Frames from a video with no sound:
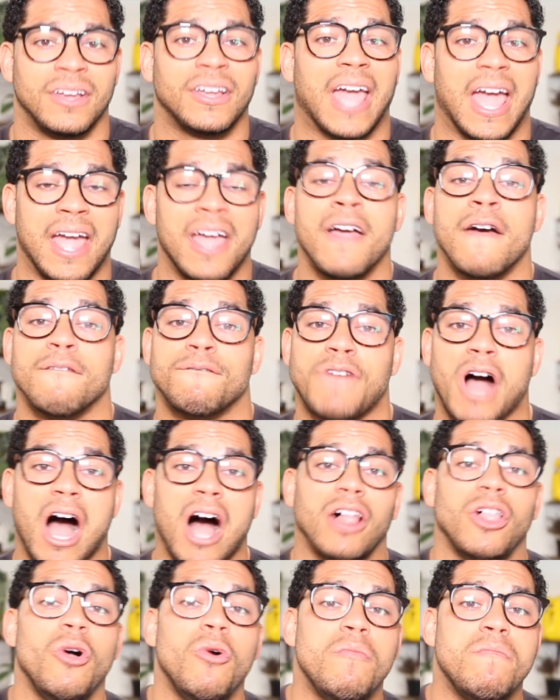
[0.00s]
Okay,
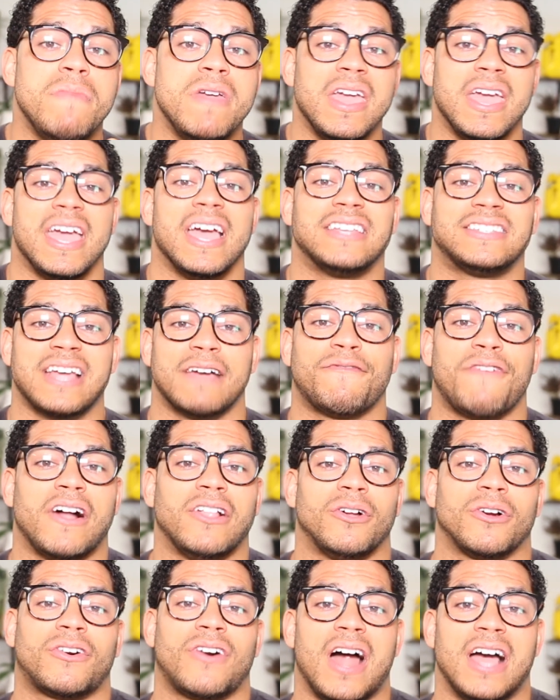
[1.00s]
follow me as I
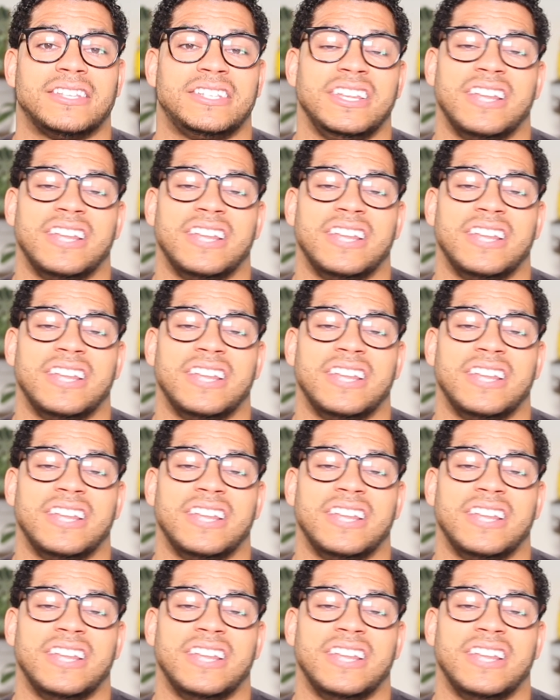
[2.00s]
follow Christ.